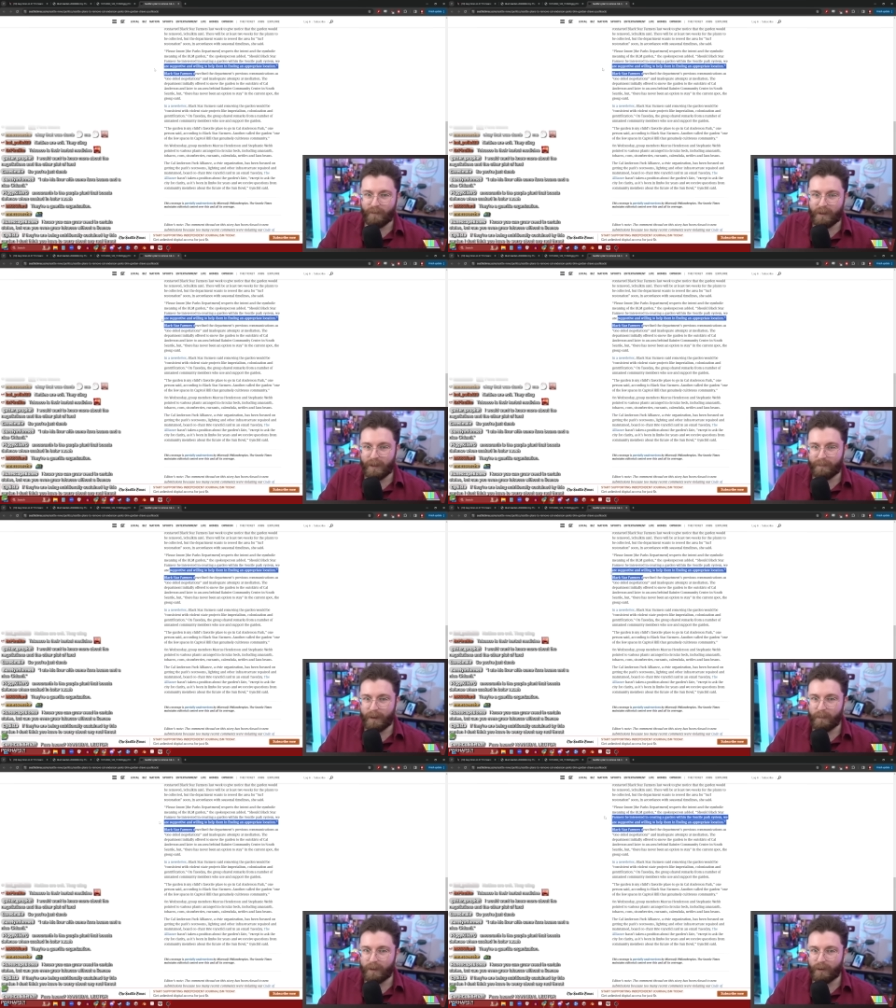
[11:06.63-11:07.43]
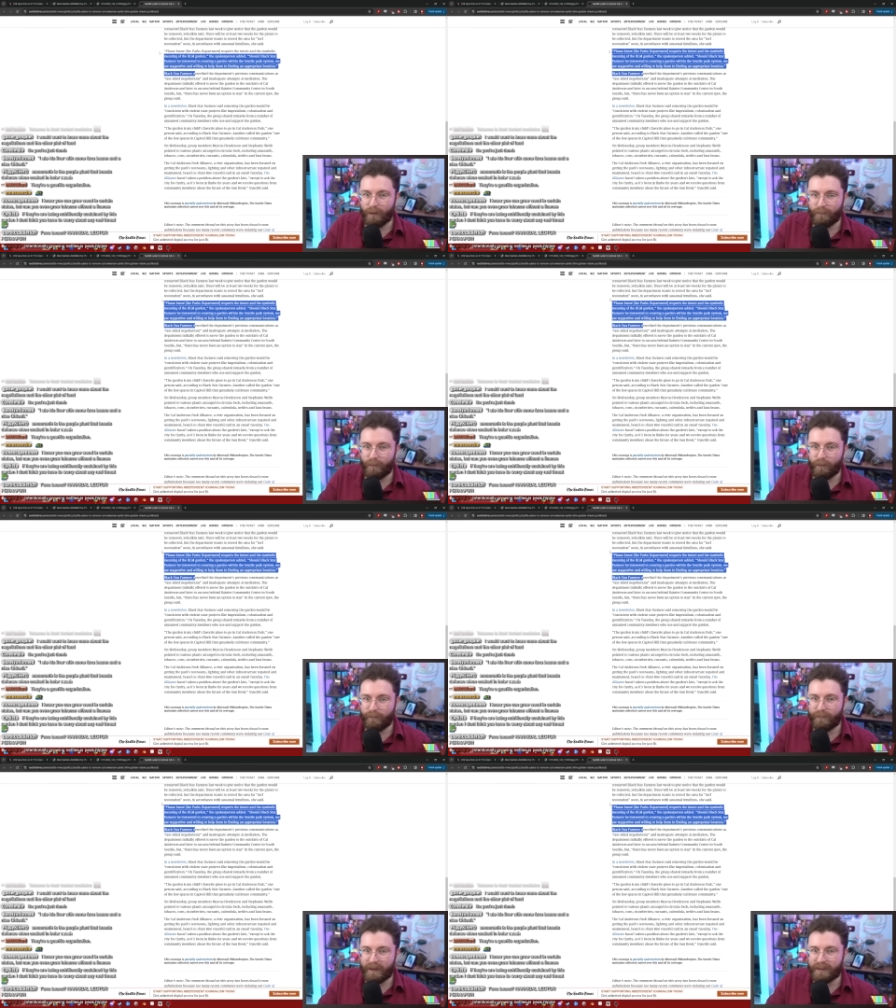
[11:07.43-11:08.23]
very like public or
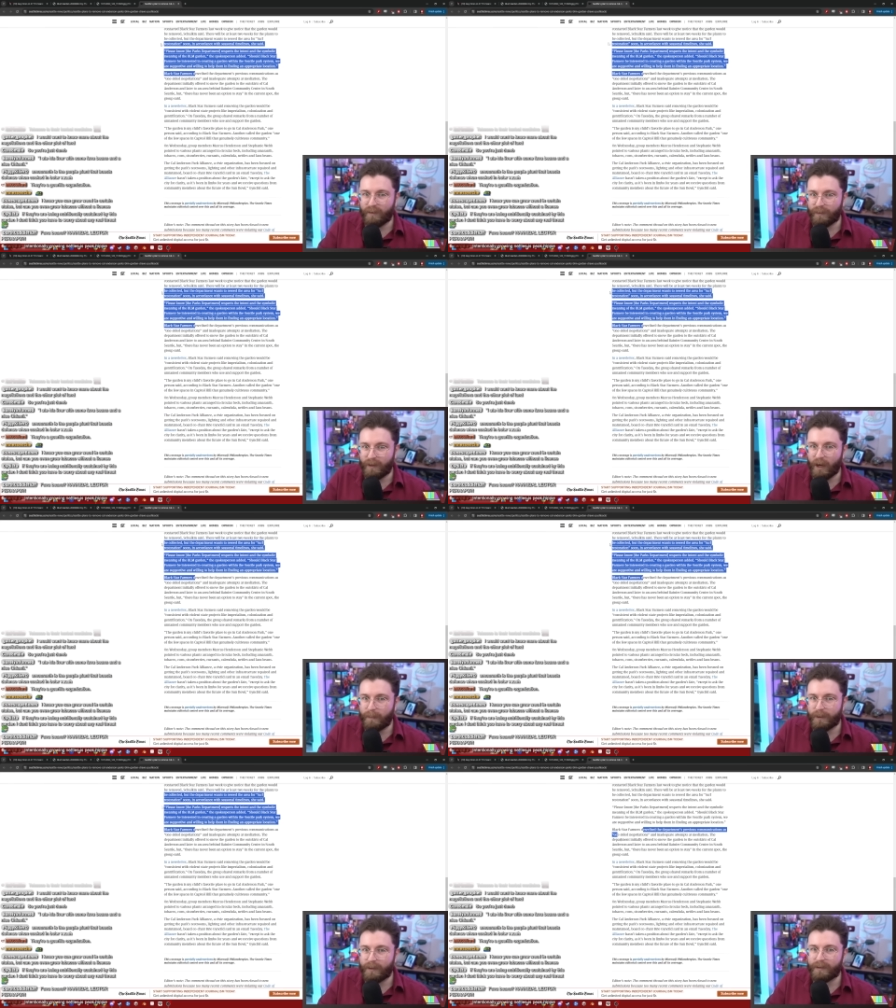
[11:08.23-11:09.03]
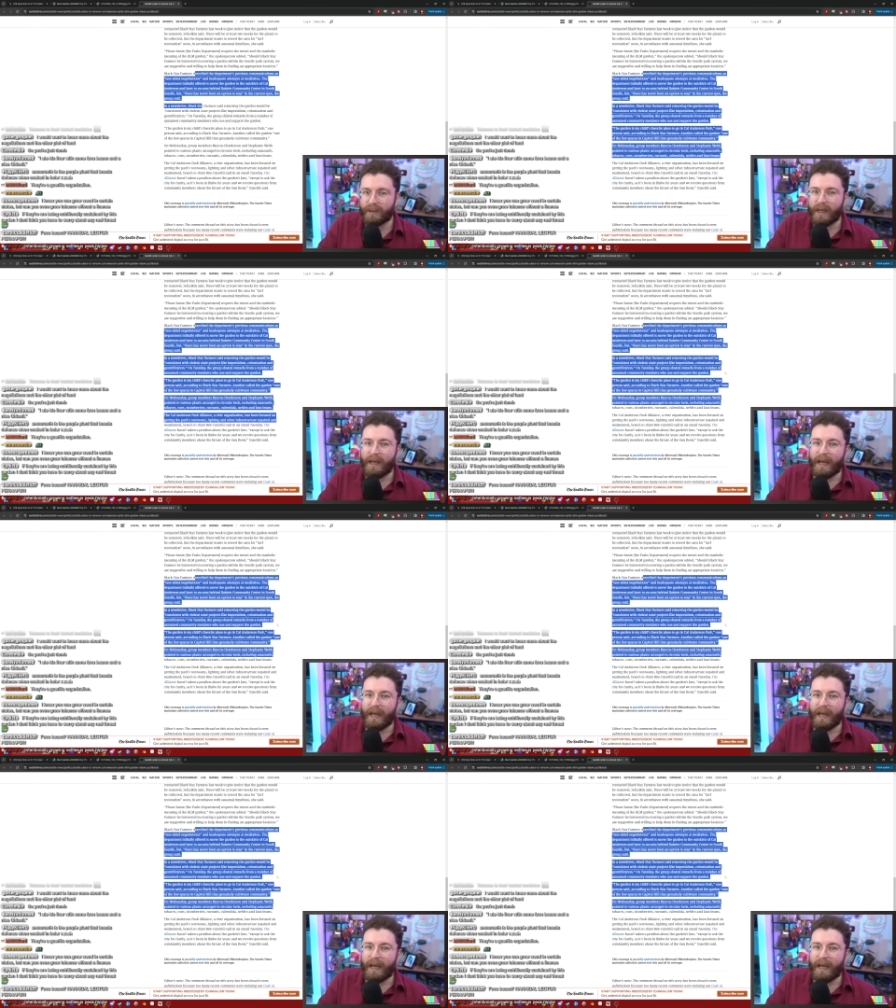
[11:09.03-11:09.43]
forward-facing with the options.